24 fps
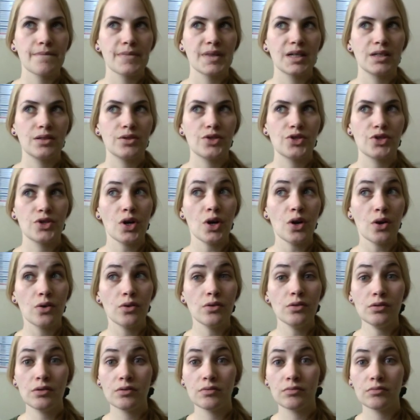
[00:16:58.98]

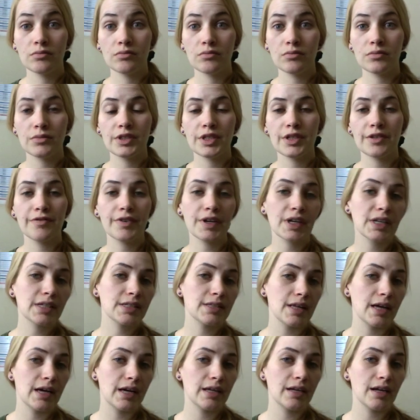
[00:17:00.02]
So, to fix
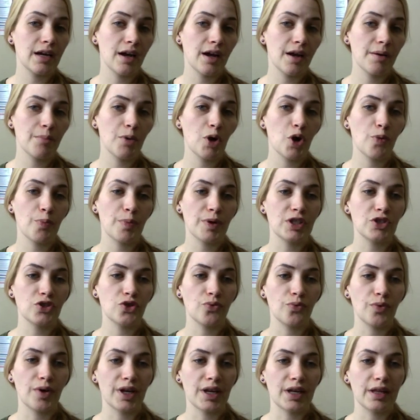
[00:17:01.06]
that, I'm hoping to
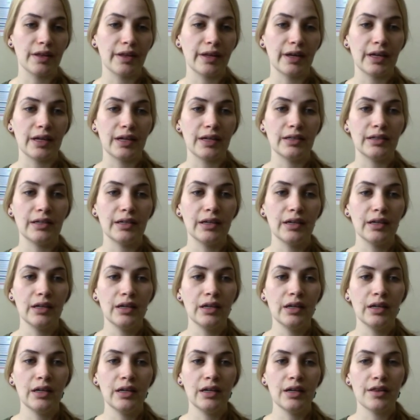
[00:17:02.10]
regulate
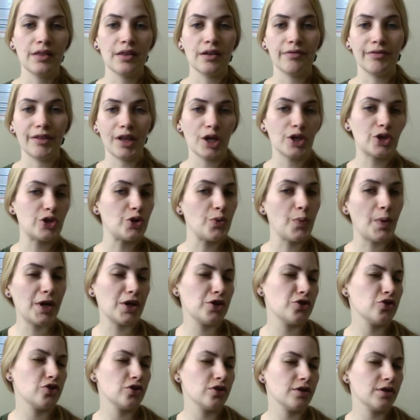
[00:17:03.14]
the
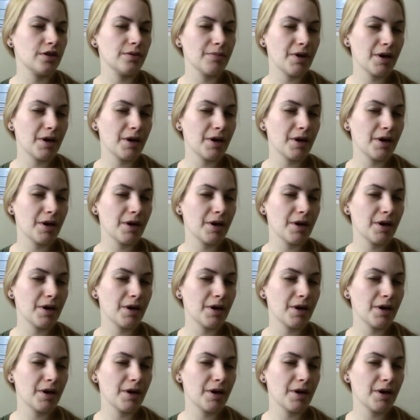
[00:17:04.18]
fluctuation in my